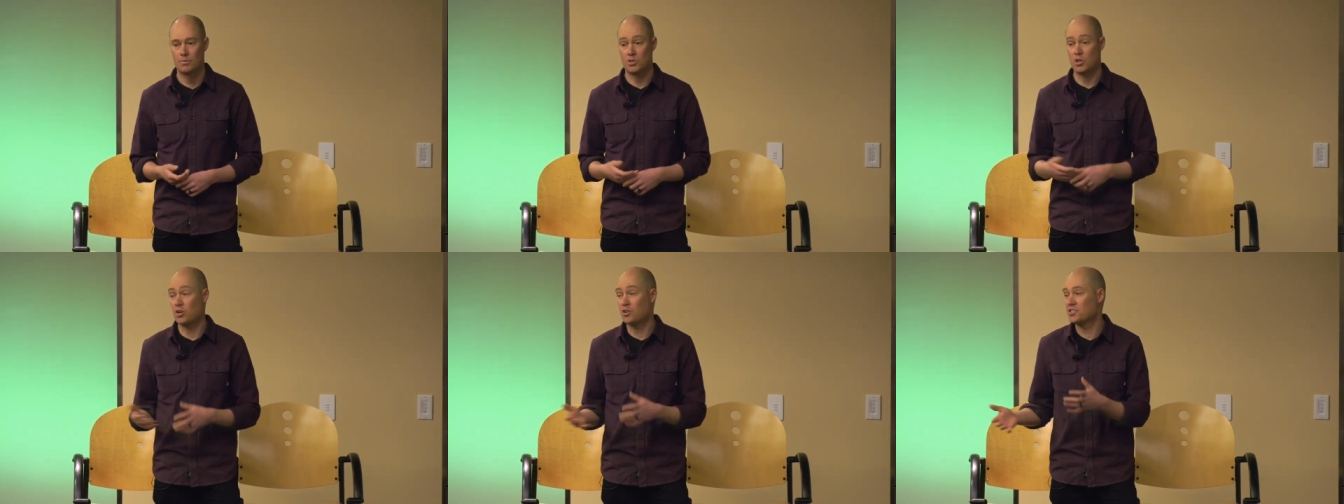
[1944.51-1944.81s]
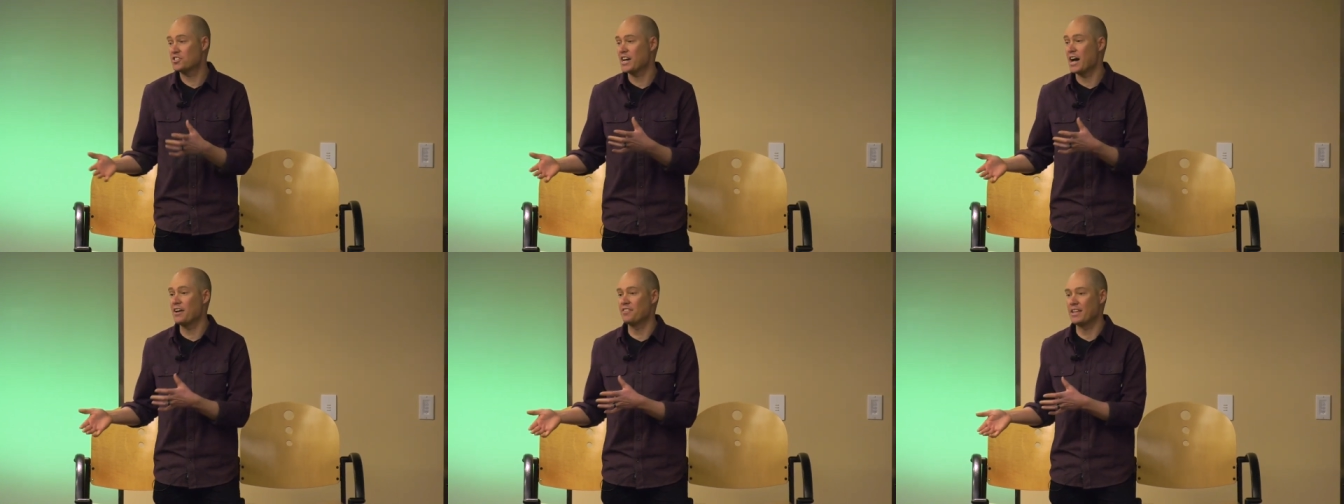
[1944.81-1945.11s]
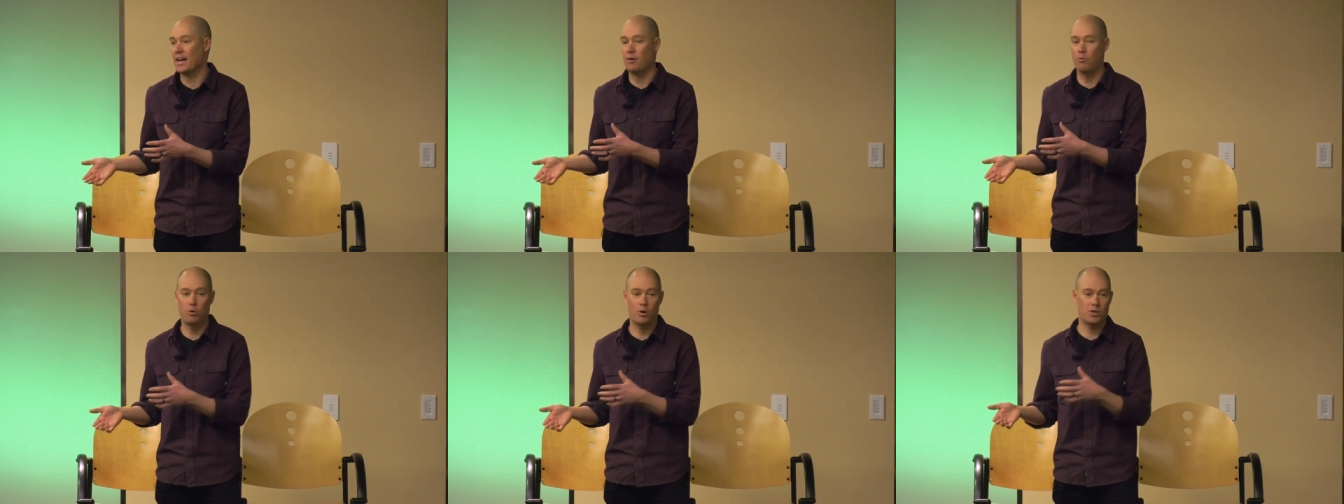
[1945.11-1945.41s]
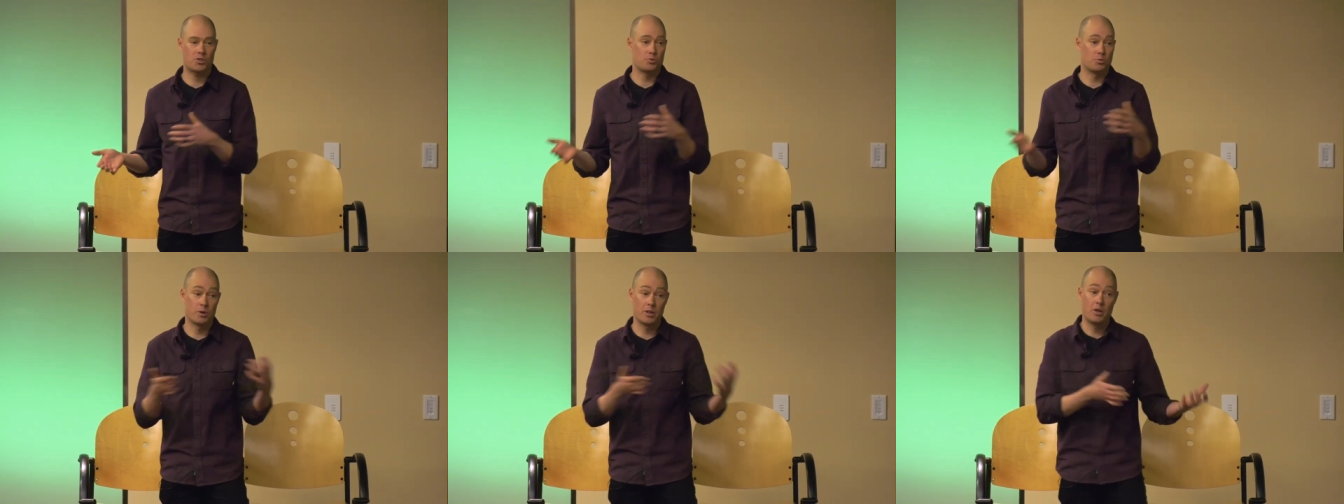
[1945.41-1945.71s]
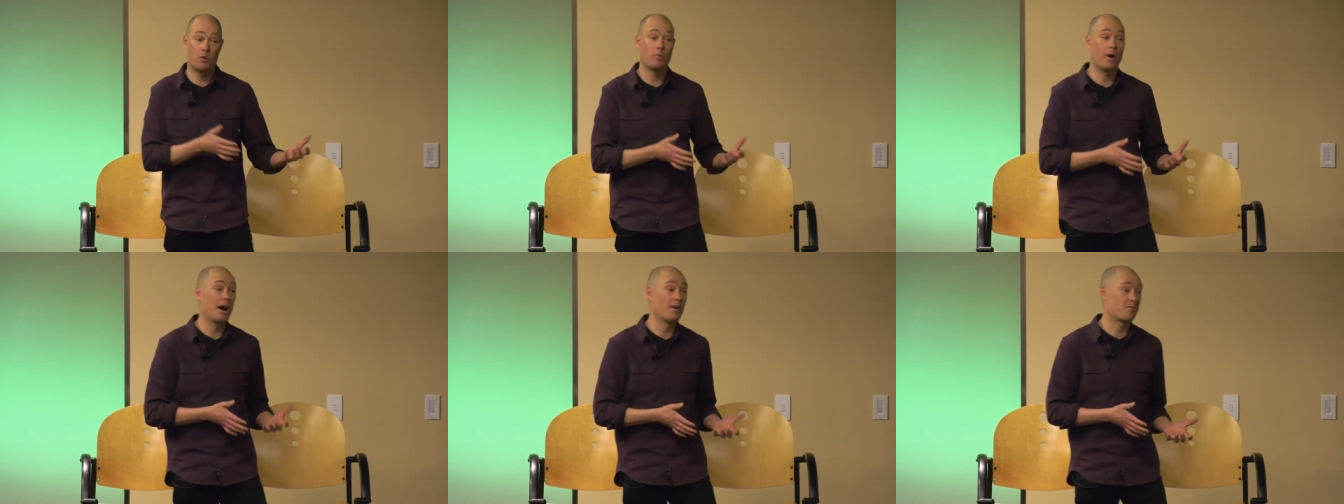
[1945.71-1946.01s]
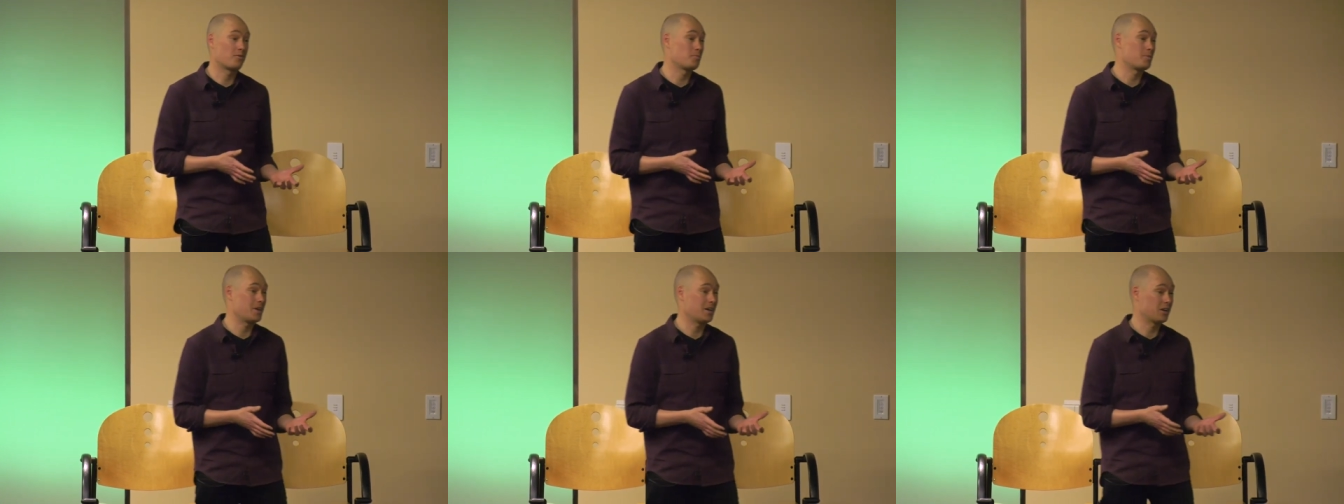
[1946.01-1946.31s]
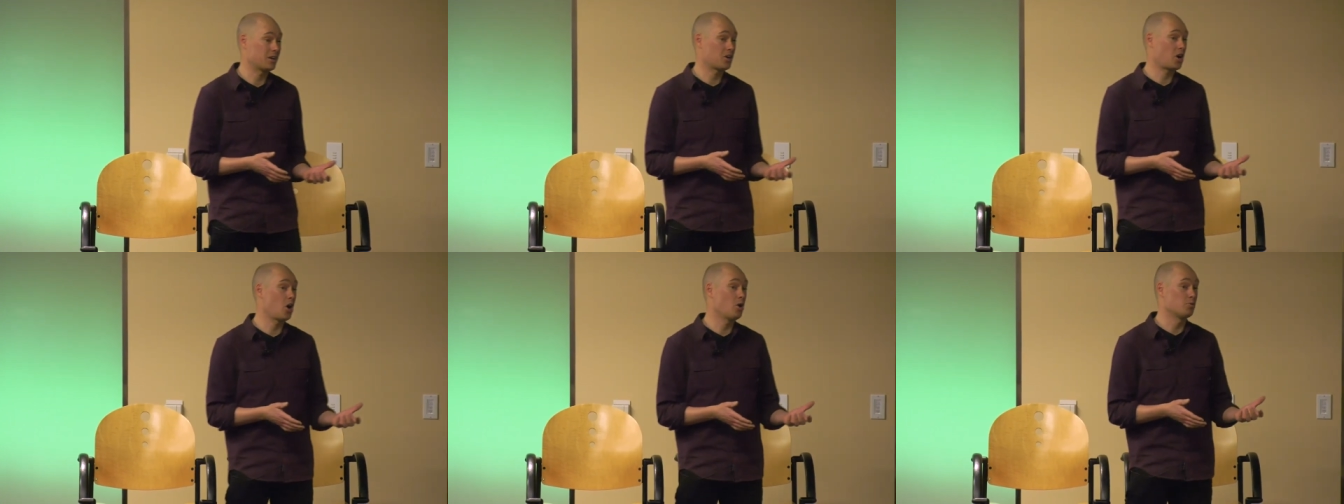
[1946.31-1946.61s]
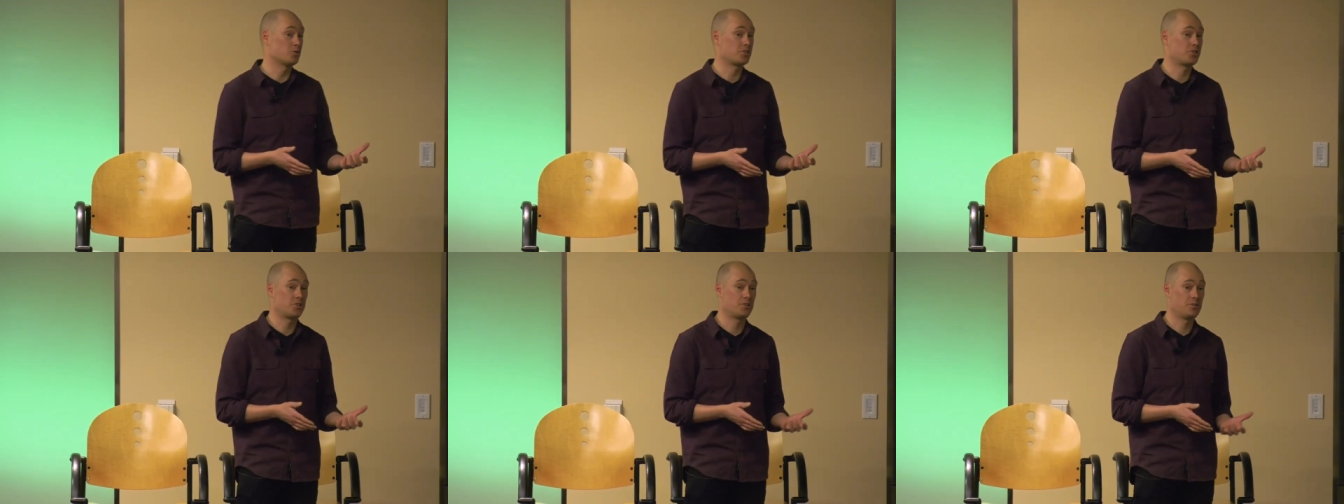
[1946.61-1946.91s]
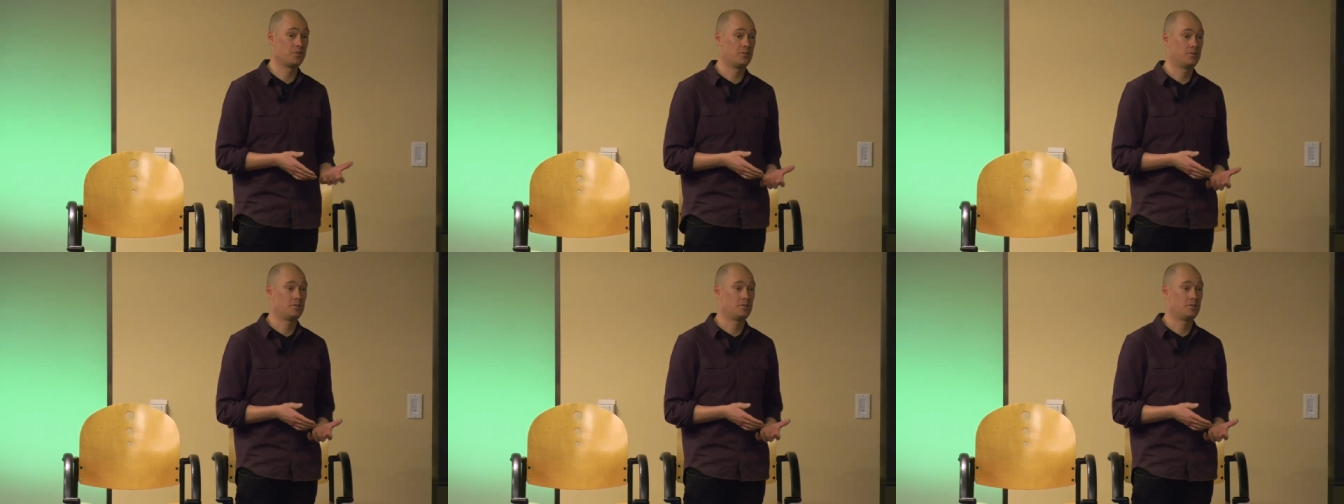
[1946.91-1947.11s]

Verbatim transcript: Turns out that works really well for being a coach,